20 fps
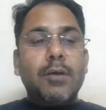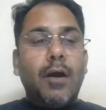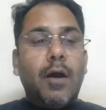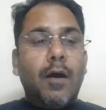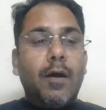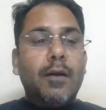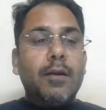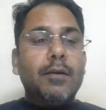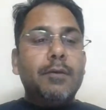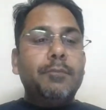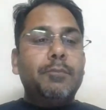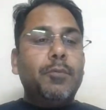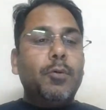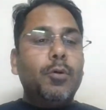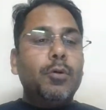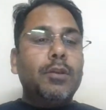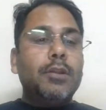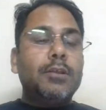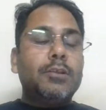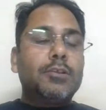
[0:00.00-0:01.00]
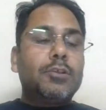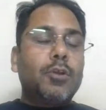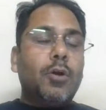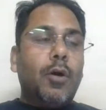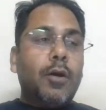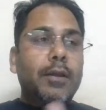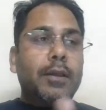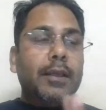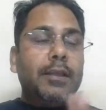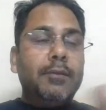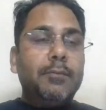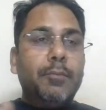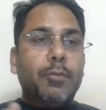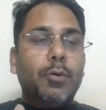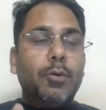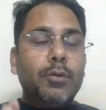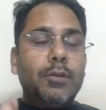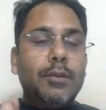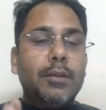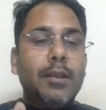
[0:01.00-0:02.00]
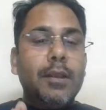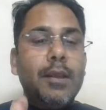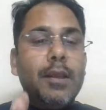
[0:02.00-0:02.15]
or both stock and both,